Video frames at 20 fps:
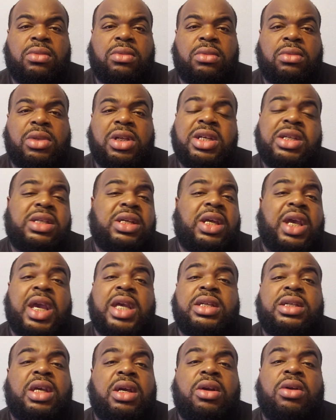Lees and
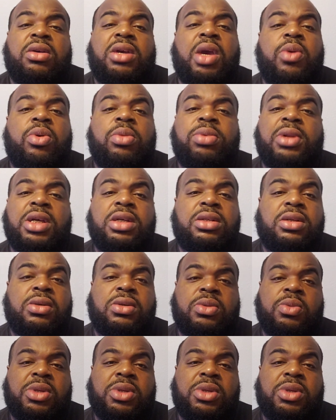Kates can replace those